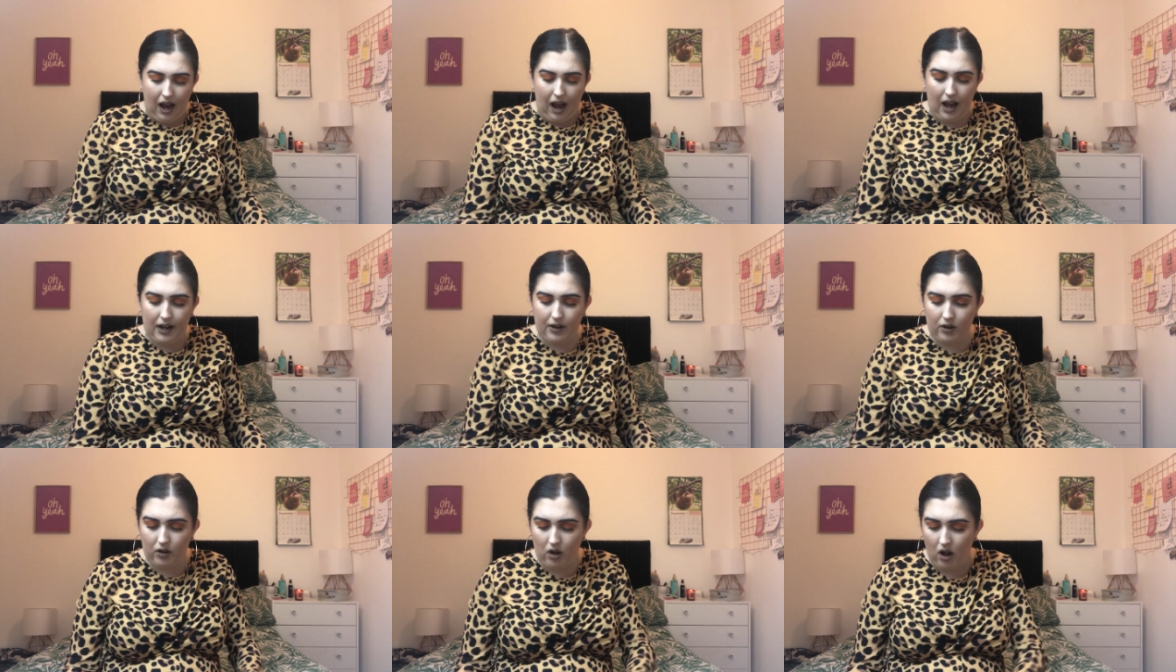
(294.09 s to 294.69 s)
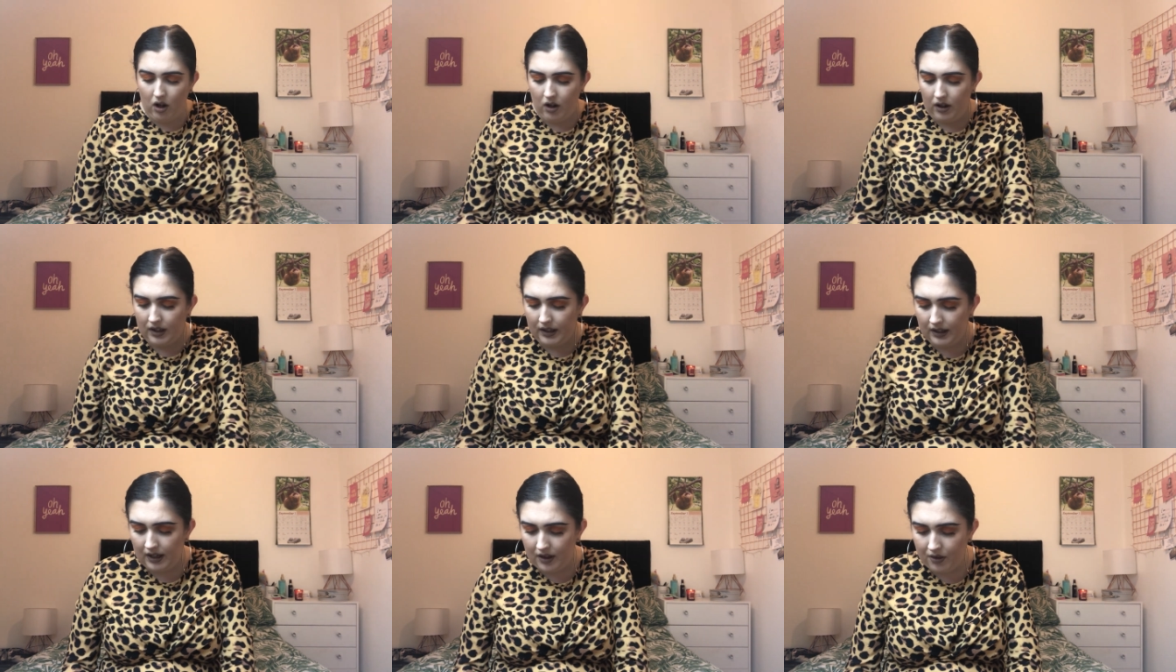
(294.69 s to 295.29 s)
And it's quite
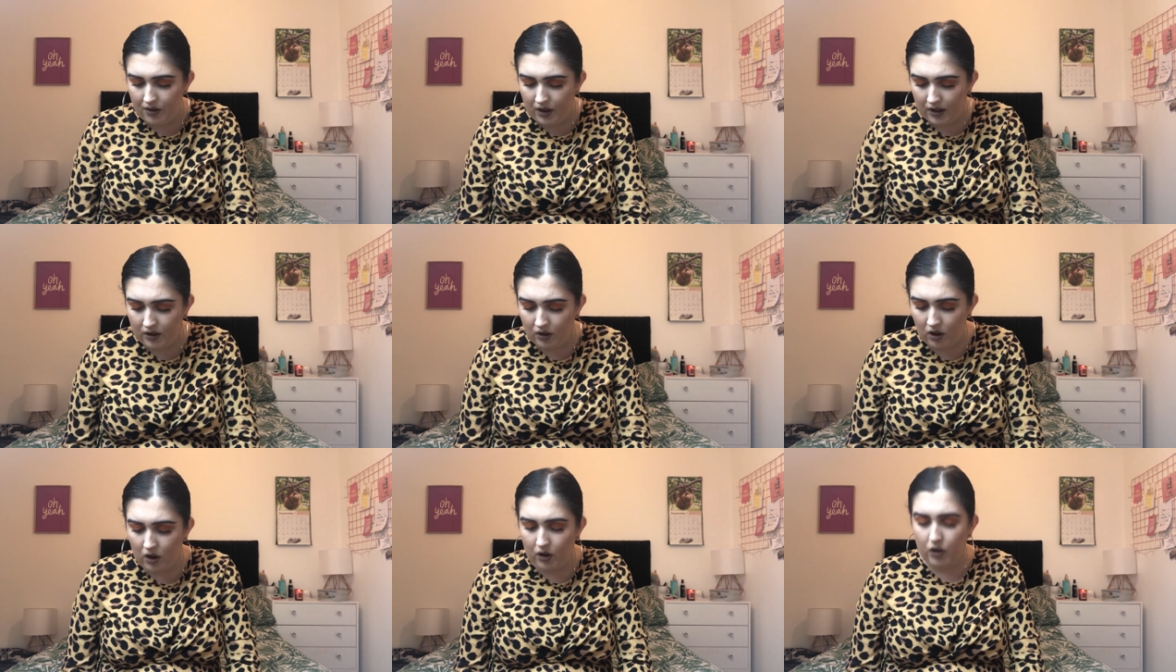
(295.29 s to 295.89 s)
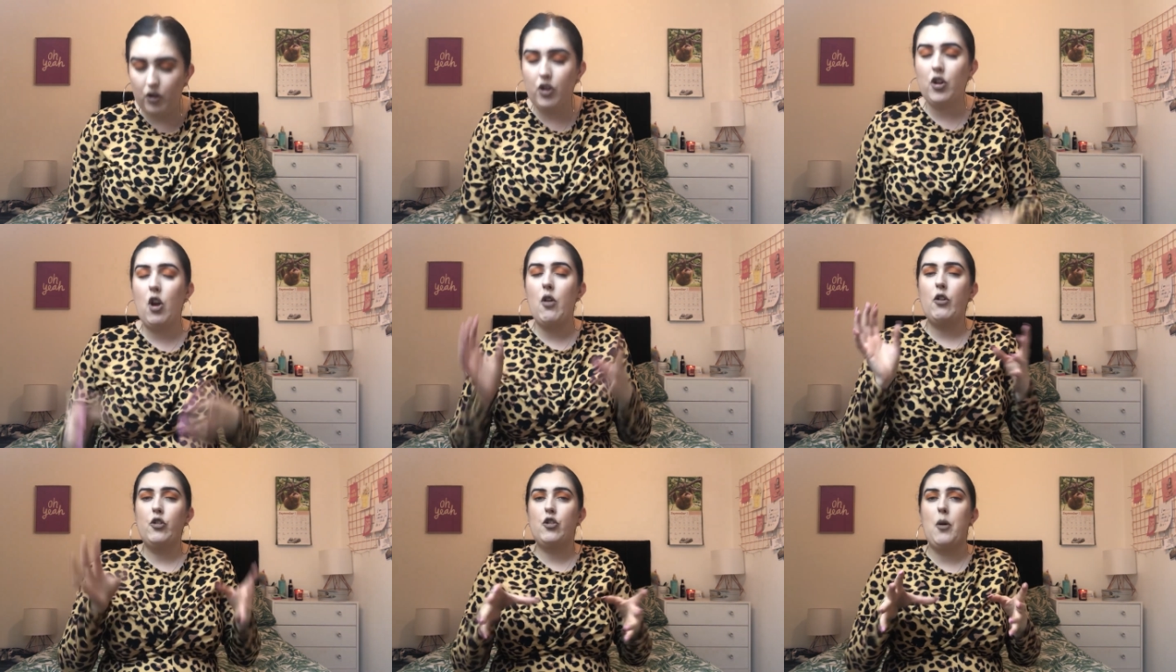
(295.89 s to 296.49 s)
like, it's not, you
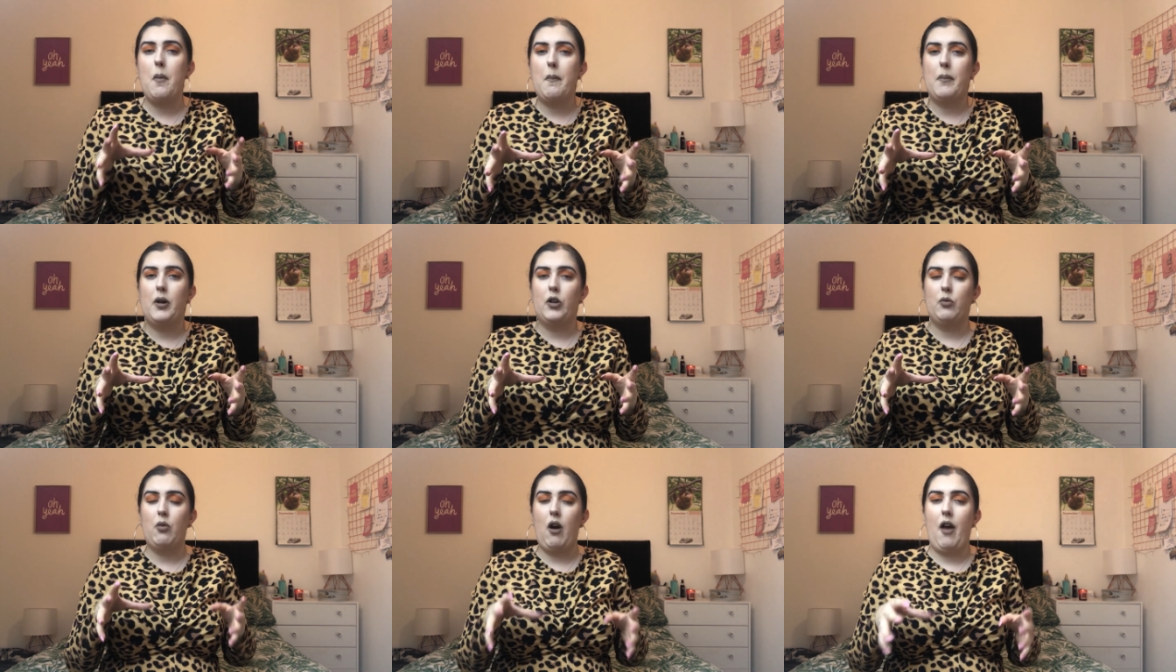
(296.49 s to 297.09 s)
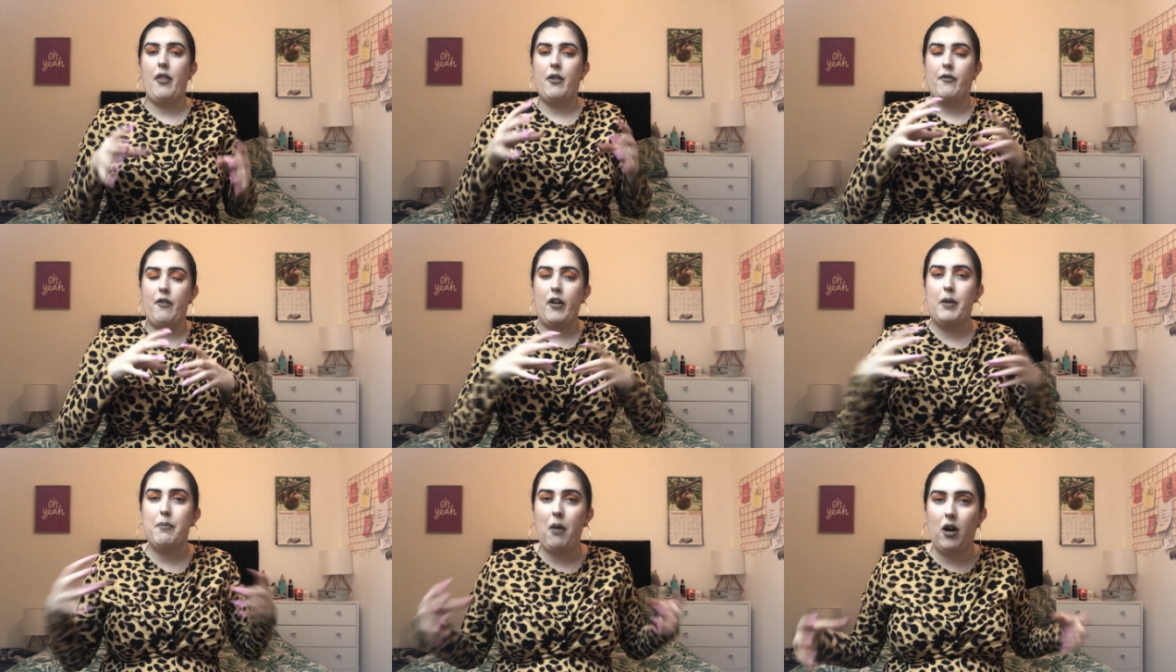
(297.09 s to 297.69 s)
know those jumpers where at the
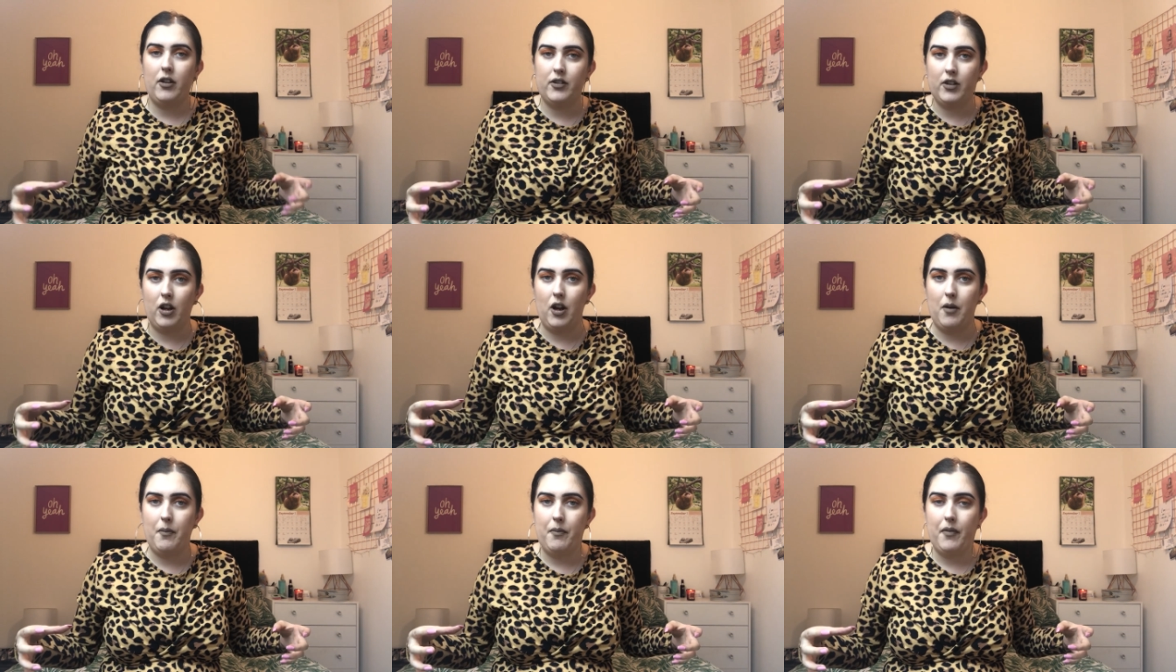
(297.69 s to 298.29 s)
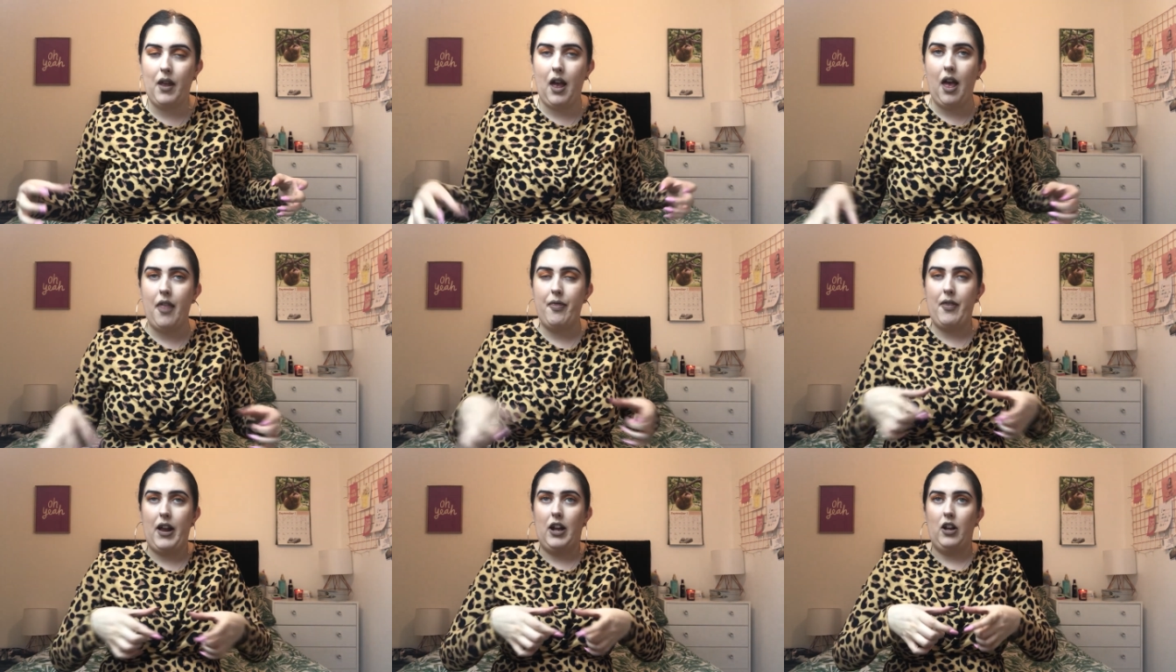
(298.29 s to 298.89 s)
very bottom,
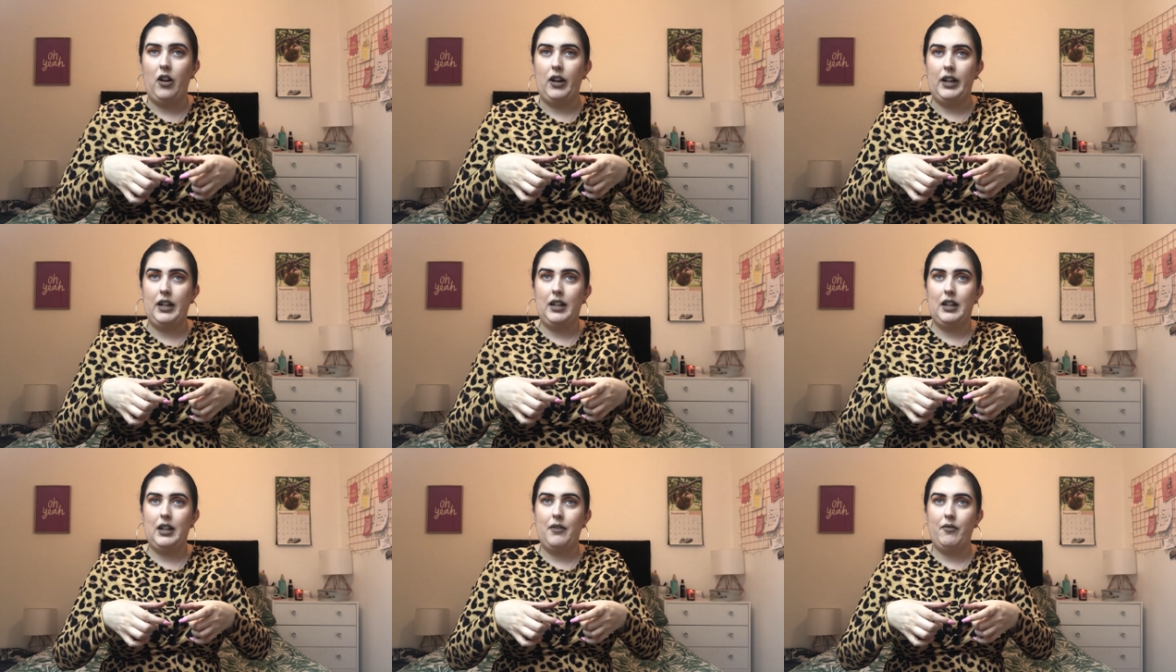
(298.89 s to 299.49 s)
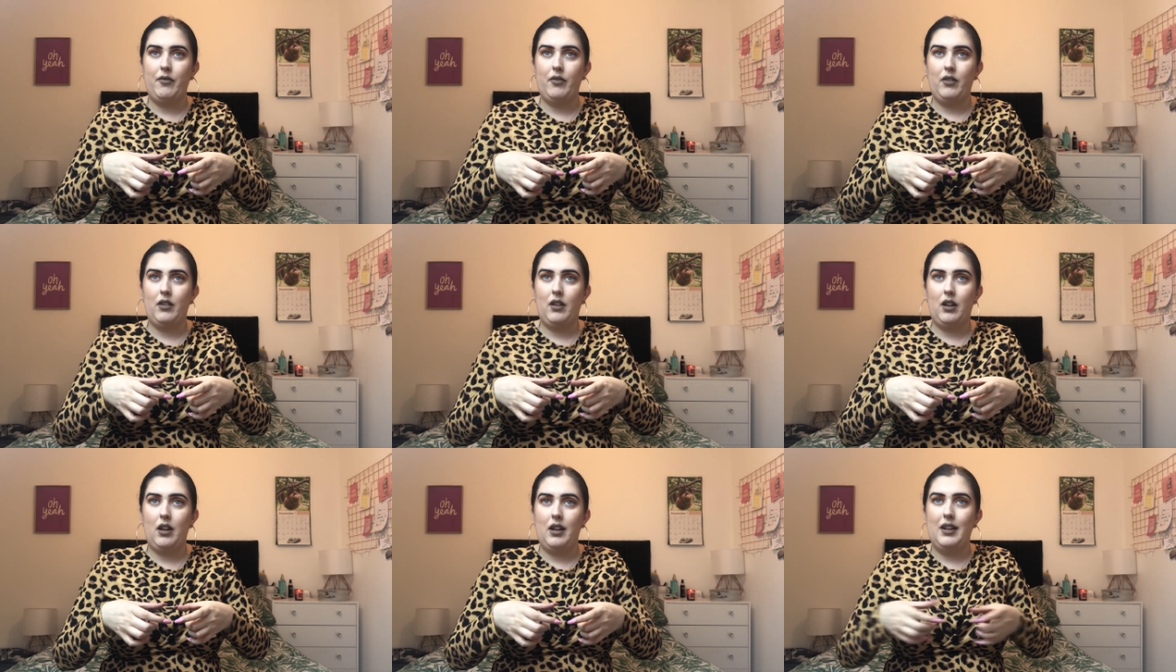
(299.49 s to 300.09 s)
they're like
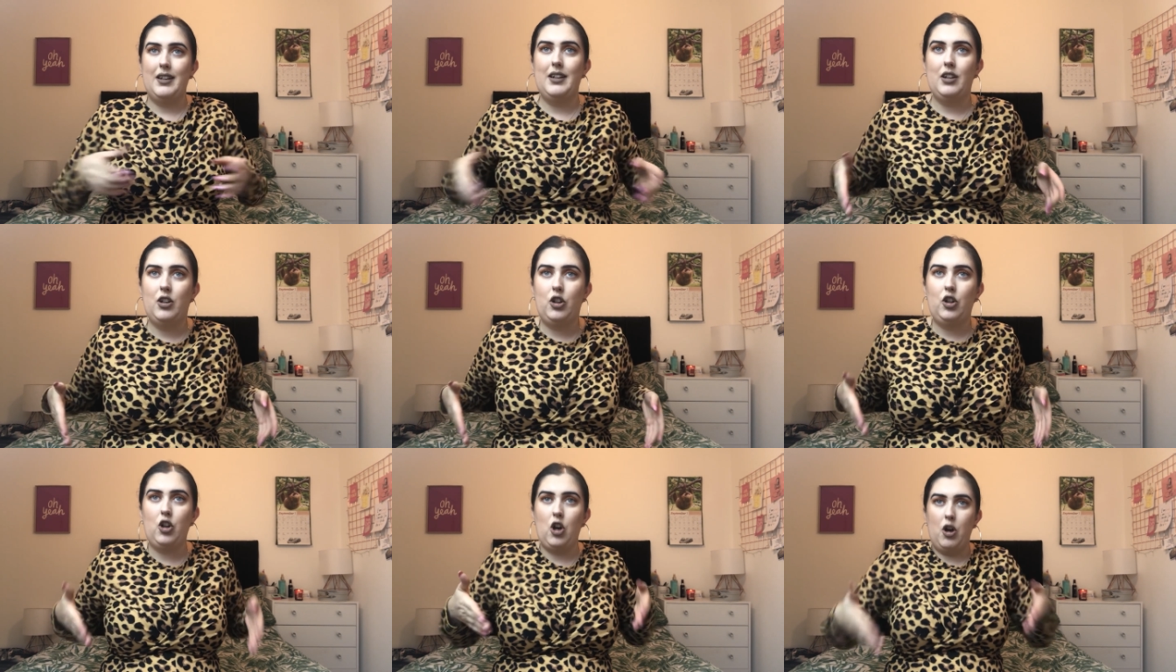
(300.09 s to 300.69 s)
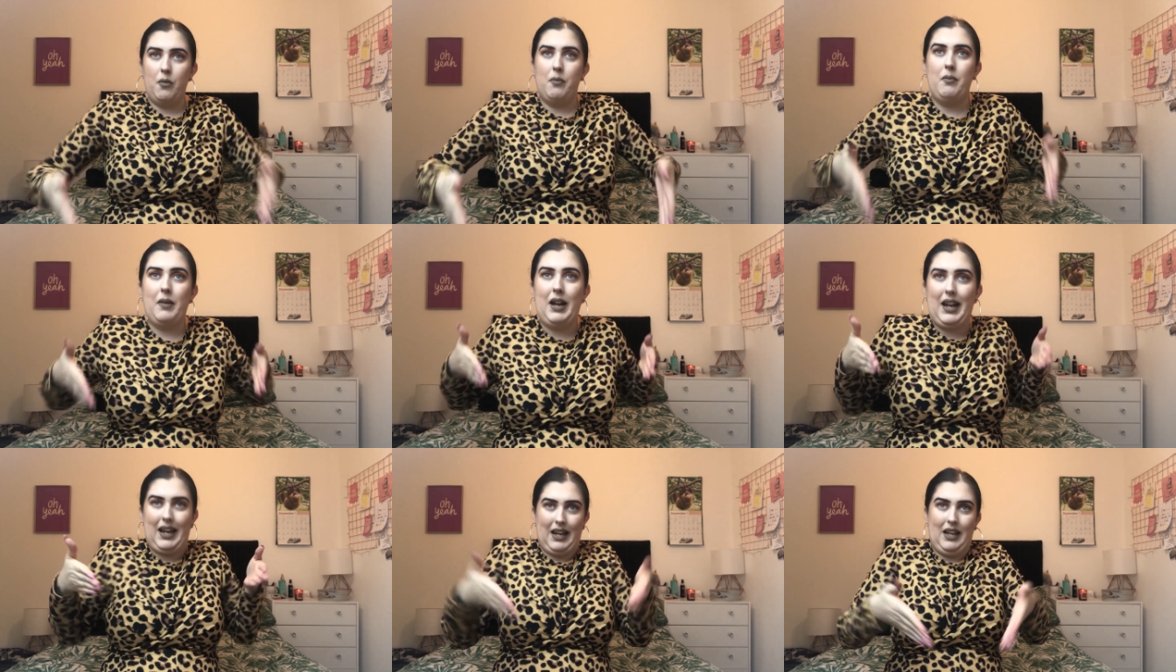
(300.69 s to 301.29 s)
come
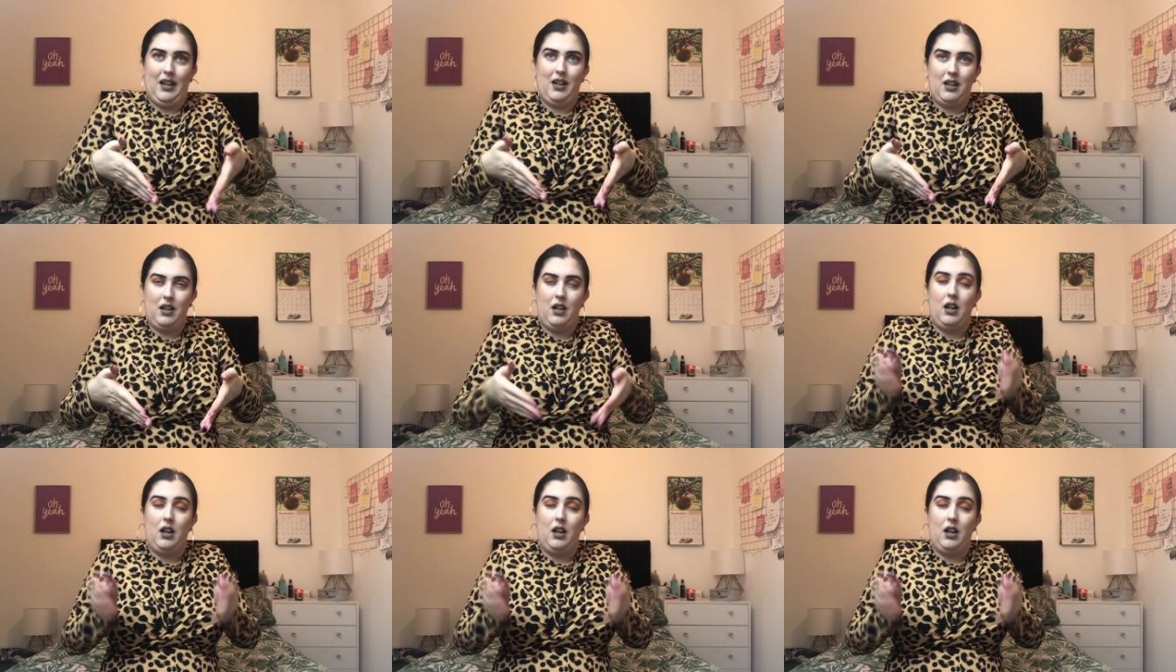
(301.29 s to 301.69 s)
in.